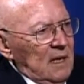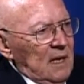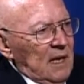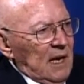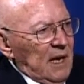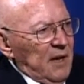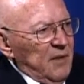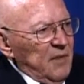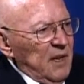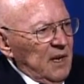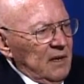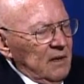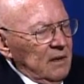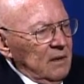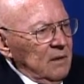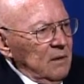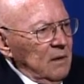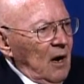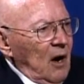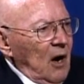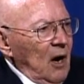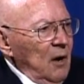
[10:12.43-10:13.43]
and then
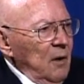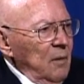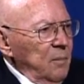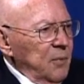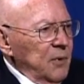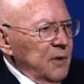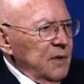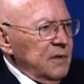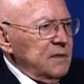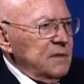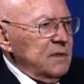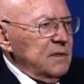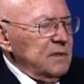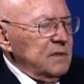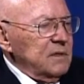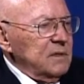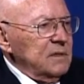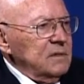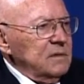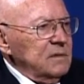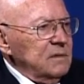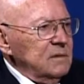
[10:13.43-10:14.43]
our
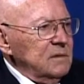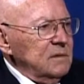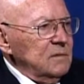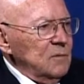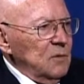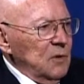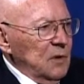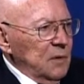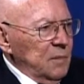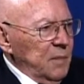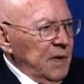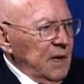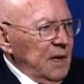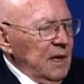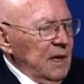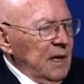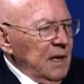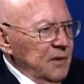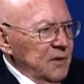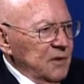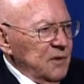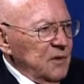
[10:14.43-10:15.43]
prisoners would be
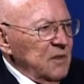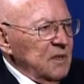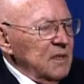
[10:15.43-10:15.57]
injured.